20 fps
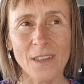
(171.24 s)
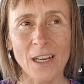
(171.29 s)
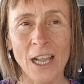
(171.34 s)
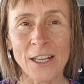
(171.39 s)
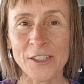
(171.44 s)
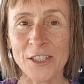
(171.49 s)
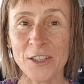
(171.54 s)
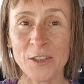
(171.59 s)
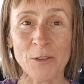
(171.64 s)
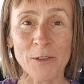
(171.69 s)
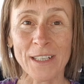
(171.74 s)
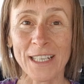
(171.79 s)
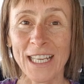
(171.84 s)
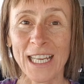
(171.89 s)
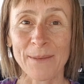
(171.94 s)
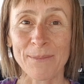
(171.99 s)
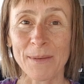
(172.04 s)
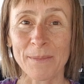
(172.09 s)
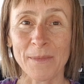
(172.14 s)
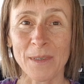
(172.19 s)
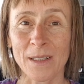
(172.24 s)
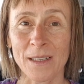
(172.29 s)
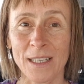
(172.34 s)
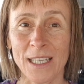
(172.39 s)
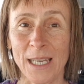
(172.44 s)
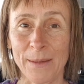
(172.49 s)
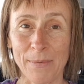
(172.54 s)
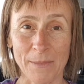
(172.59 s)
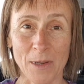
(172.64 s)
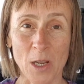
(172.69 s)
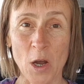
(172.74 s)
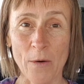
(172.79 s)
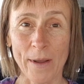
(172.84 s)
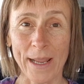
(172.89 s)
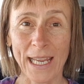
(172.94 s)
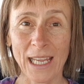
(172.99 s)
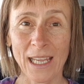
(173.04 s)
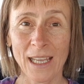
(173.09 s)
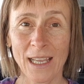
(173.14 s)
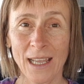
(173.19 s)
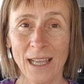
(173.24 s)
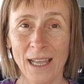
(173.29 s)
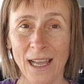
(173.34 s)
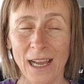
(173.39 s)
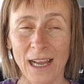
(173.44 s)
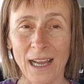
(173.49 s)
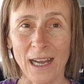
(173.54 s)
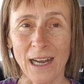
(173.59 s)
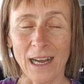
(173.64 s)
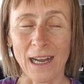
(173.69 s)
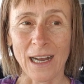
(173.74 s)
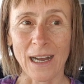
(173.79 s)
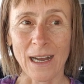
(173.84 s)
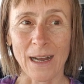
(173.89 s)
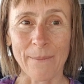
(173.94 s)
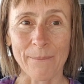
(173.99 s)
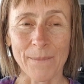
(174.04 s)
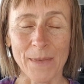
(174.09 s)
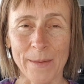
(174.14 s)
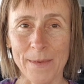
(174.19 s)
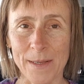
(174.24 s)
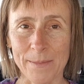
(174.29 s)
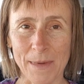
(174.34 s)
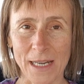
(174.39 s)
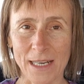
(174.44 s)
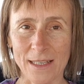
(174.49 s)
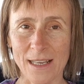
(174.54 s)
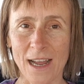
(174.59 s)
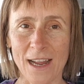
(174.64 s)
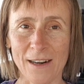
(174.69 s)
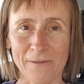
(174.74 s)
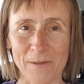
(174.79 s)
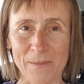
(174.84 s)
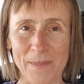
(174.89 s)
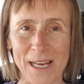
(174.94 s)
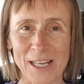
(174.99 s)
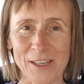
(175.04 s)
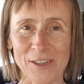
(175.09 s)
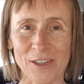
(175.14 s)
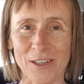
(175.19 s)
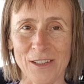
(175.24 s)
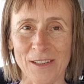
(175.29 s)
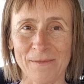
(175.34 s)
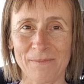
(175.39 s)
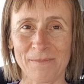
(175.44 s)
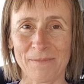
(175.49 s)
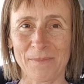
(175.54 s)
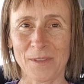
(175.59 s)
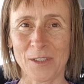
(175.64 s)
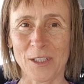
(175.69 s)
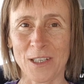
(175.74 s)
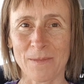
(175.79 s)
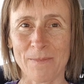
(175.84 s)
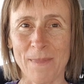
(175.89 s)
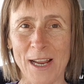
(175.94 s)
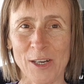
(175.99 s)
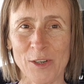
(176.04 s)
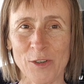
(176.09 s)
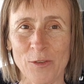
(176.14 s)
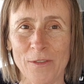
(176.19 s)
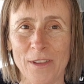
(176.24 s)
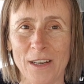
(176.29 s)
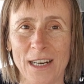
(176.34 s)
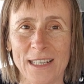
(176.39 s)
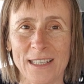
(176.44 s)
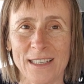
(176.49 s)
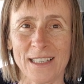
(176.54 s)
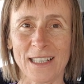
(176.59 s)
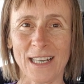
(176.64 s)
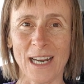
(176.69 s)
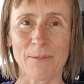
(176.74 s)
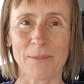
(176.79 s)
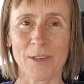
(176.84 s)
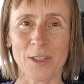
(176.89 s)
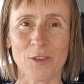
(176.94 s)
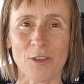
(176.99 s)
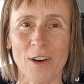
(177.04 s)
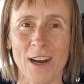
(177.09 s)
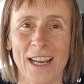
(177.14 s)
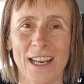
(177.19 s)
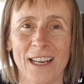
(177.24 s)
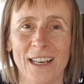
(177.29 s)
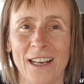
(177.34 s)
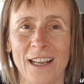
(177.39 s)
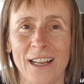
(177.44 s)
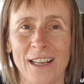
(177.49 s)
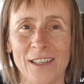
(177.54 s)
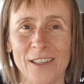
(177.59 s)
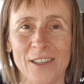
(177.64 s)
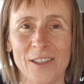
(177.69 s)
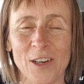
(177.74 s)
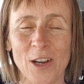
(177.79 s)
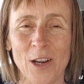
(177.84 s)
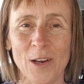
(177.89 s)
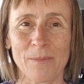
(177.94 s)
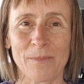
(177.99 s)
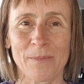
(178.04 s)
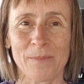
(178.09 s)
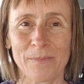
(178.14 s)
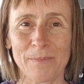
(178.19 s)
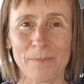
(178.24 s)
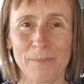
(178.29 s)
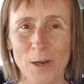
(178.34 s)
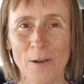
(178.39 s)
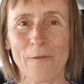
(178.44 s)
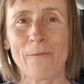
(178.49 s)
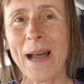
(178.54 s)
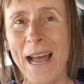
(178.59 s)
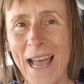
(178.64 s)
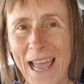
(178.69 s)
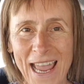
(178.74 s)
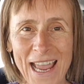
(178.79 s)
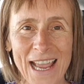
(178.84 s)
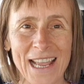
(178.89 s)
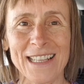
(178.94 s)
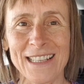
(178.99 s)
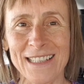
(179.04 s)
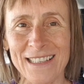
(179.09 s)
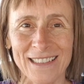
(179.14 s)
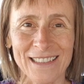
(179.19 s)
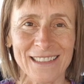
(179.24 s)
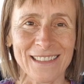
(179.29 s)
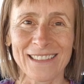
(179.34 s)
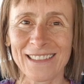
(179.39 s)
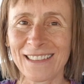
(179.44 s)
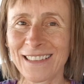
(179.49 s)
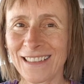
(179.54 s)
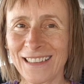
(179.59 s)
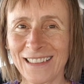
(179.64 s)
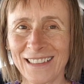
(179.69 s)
I just couldn't keep him going. I mean, it's hard for me to just make sure that I sit up straight and don't move my hands and